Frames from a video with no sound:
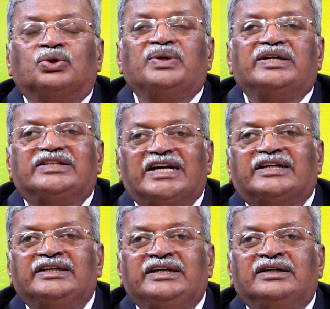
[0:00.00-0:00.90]
through a
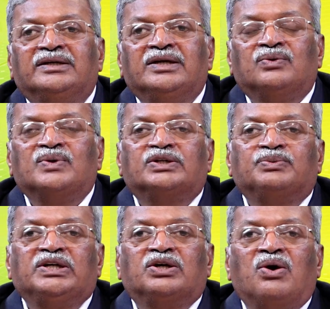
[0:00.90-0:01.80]
technique
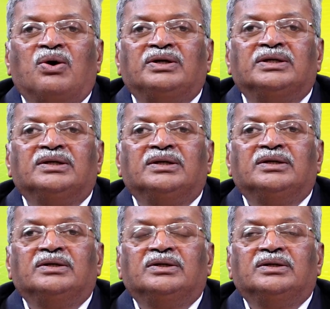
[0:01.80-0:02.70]
what we called
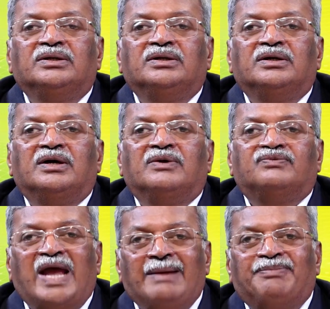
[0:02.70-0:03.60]

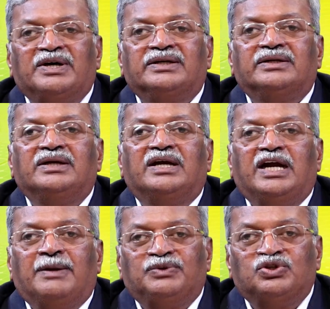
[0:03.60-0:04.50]
vapor
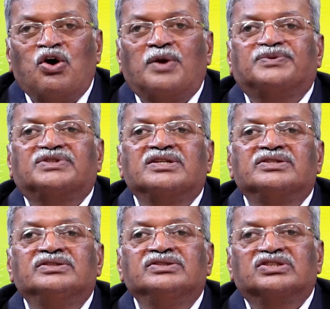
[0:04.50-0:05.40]

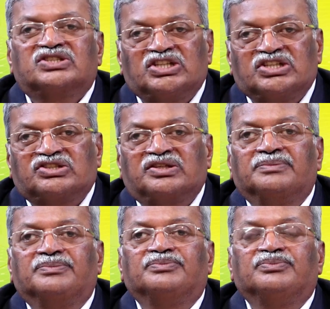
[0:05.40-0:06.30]
absorption
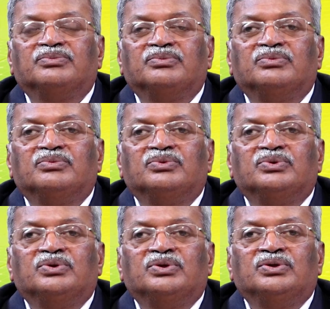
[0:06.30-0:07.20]
system.
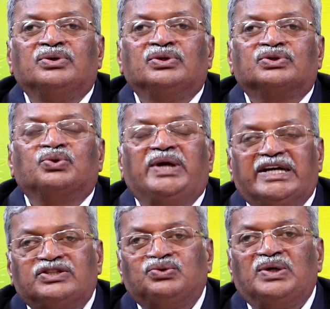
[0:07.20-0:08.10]
So,
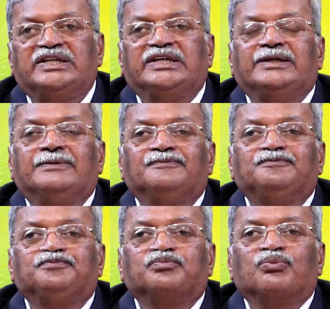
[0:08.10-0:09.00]
actually
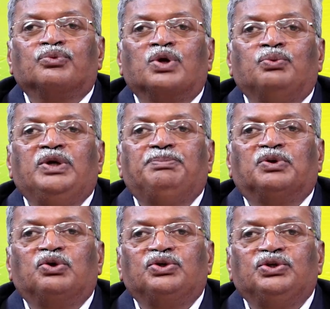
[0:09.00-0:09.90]
we
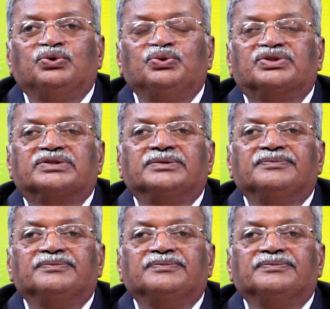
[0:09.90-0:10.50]
produce